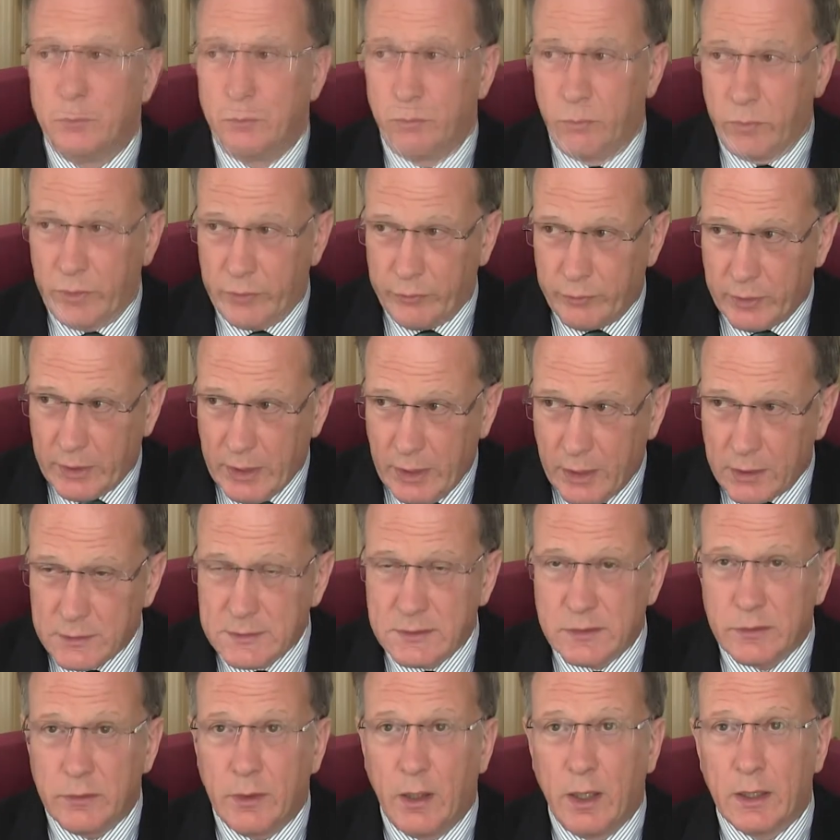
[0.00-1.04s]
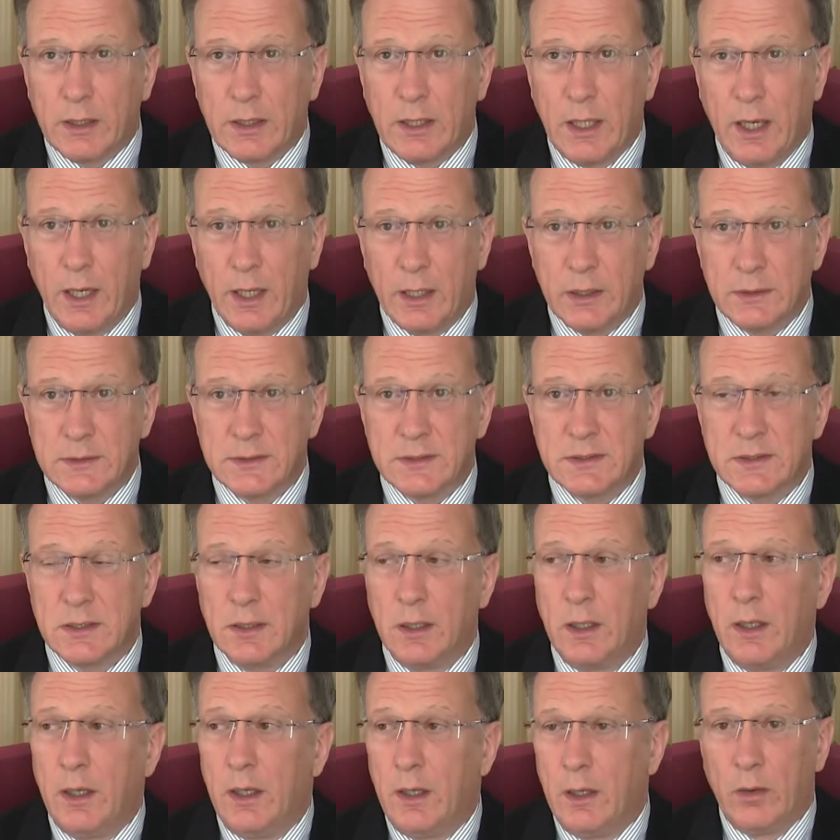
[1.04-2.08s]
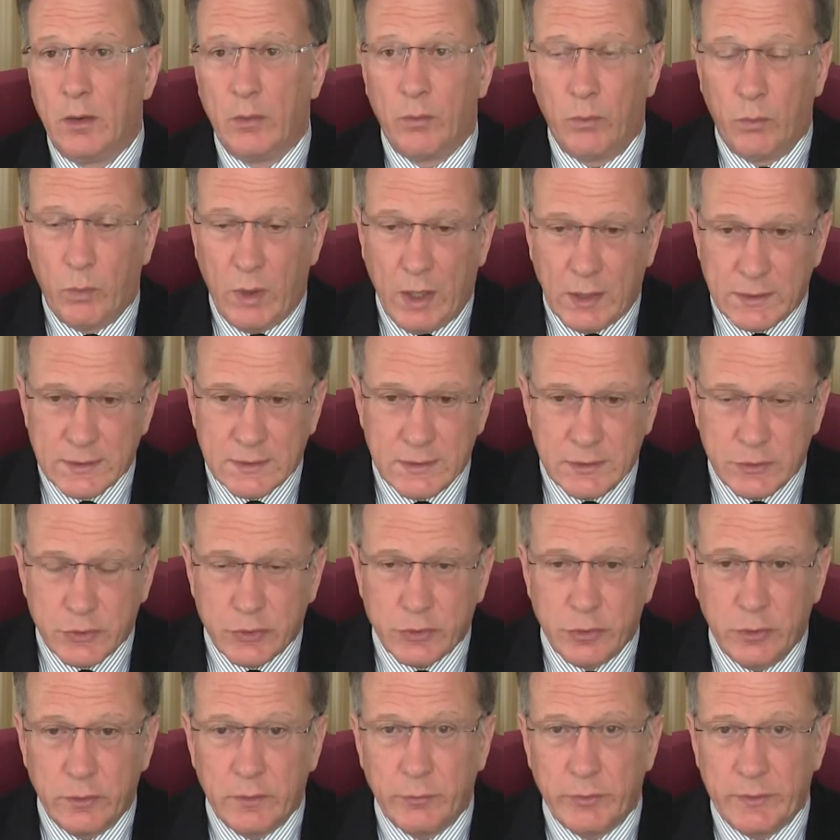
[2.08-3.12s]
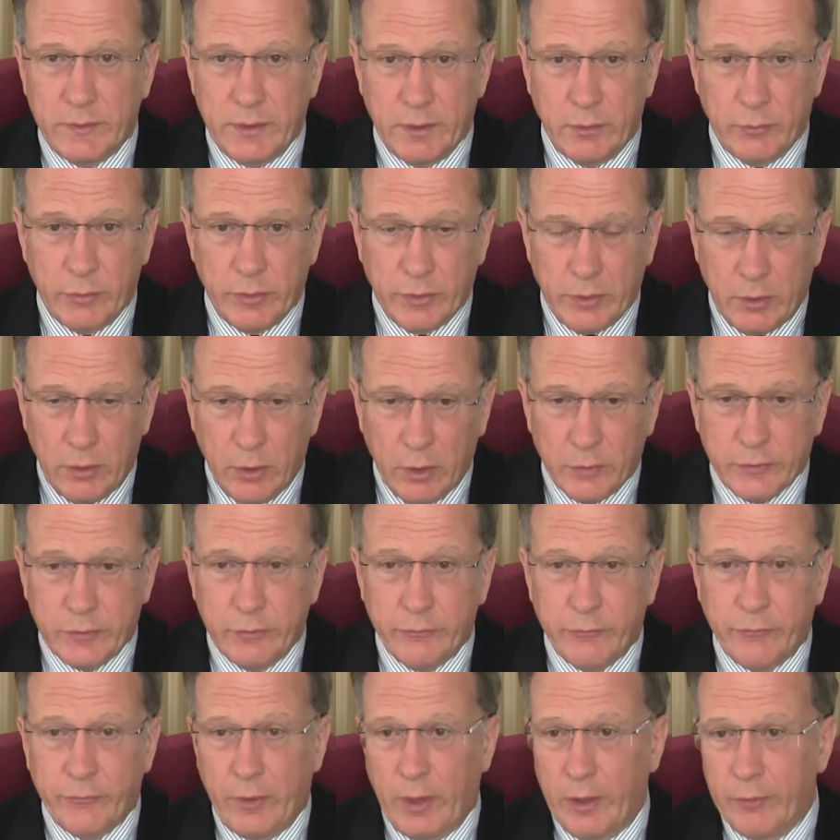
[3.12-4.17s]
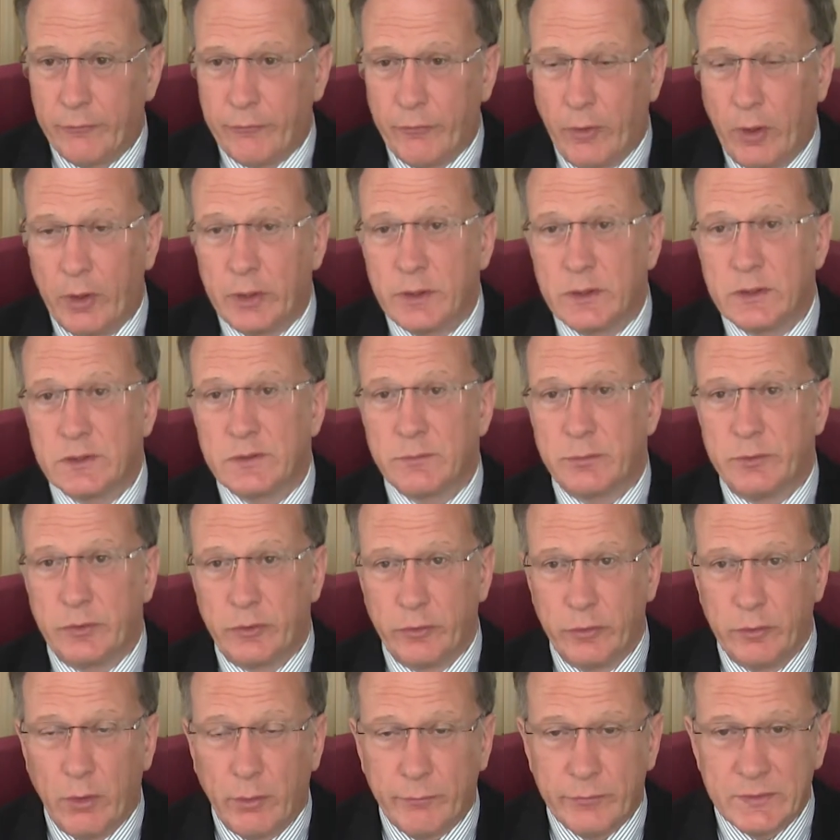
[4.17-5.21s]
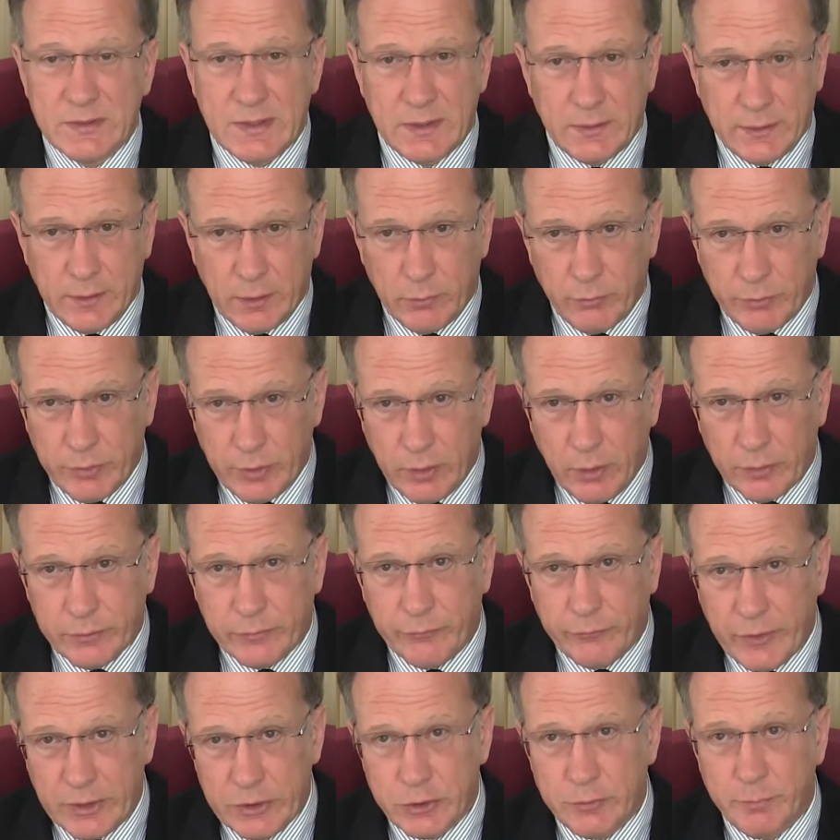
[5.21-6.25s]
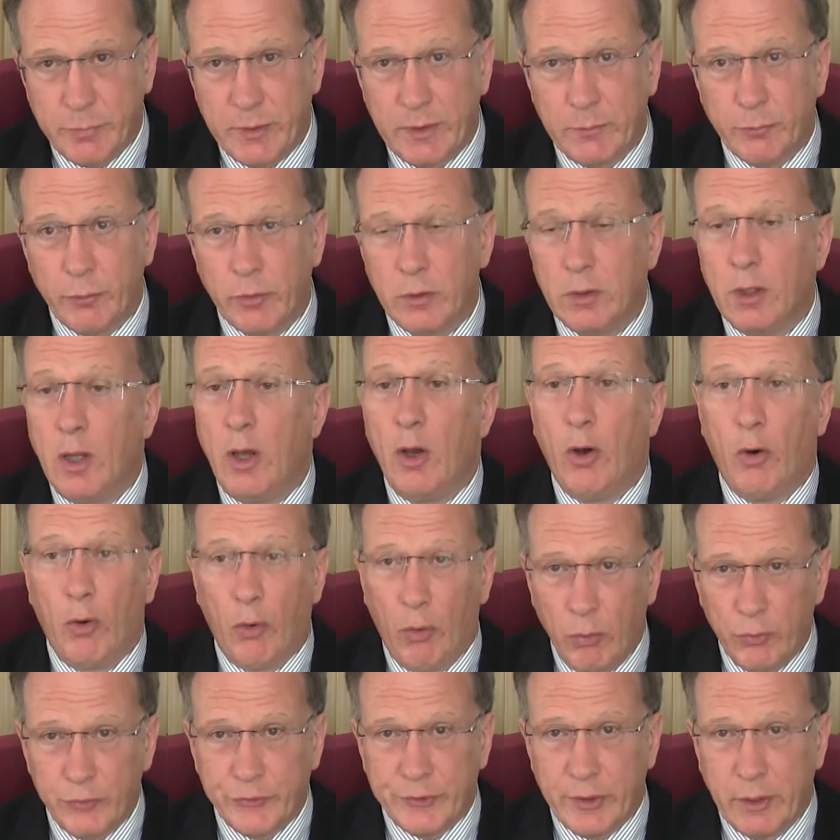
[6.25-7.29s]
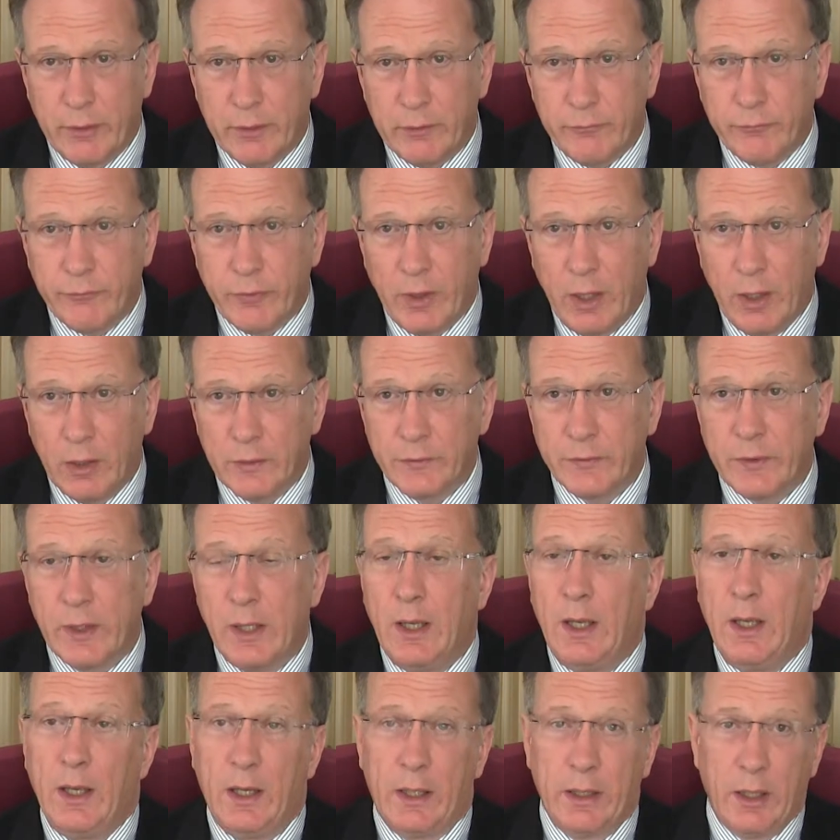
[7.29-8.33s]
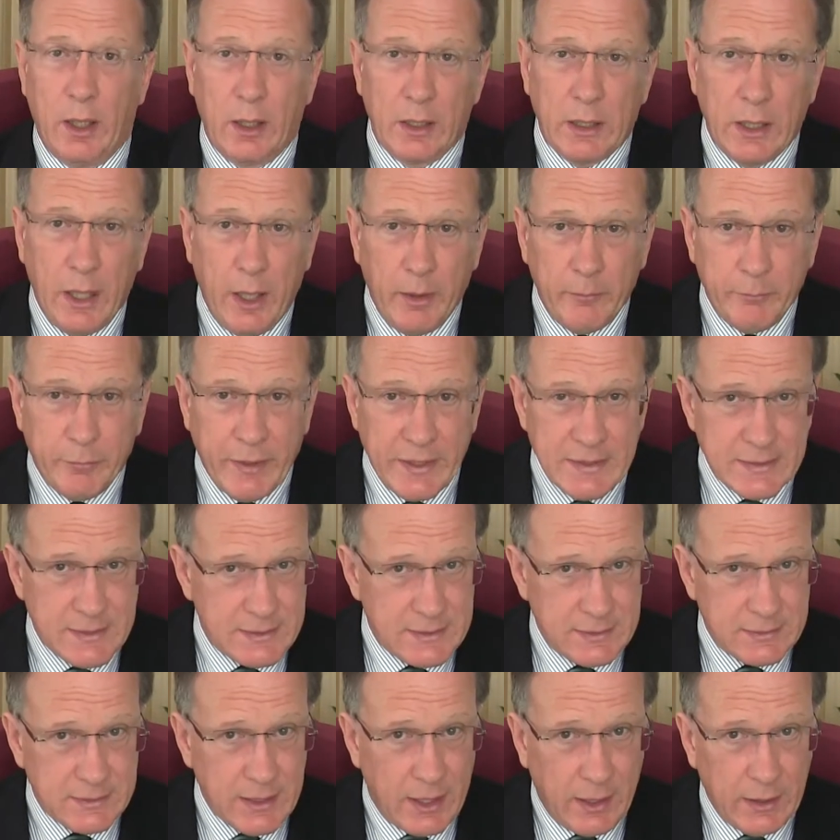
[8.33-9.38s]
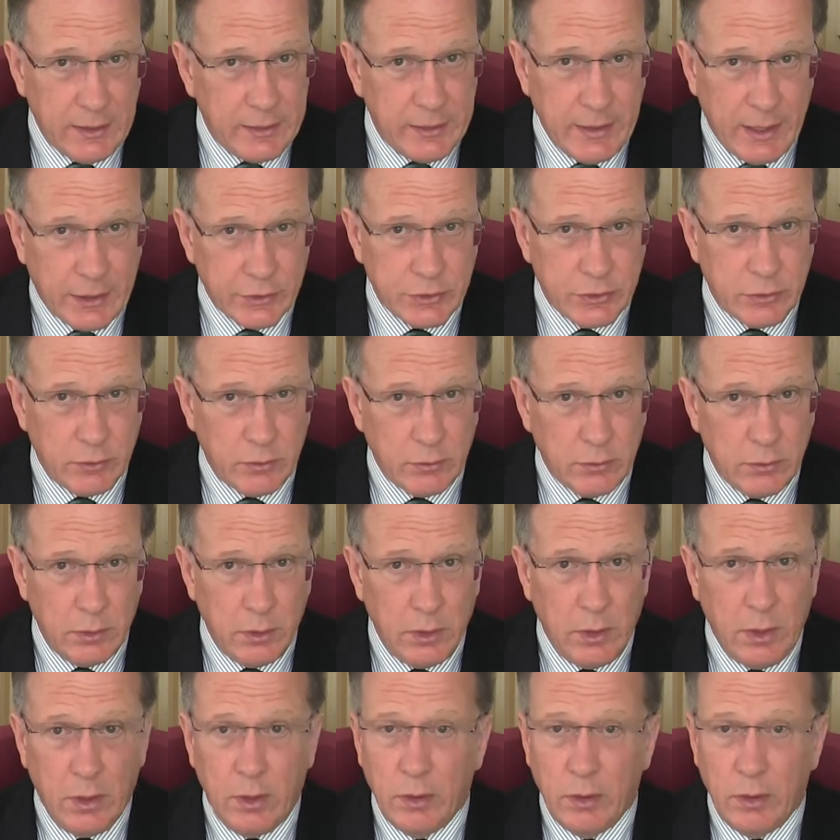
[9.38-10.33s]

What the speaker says: With regards to our clients, whilst it's true that we deal with a lot of foreigners, we do obviously deal with a lot of French people, also in France, and our client base is entirely national.